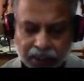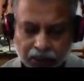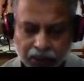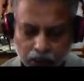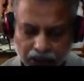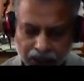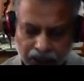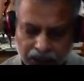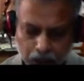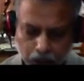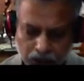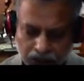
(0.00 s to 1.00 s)
you can
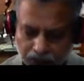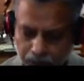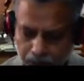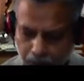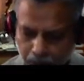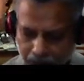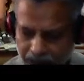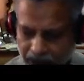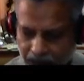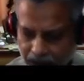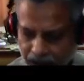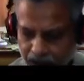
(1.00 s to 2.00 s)
give some
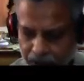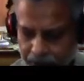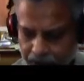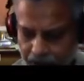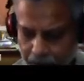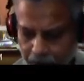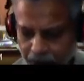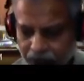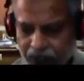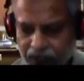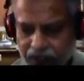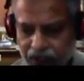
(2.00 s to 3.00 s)
prior
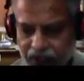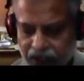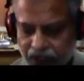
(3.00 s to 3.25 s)
preferences.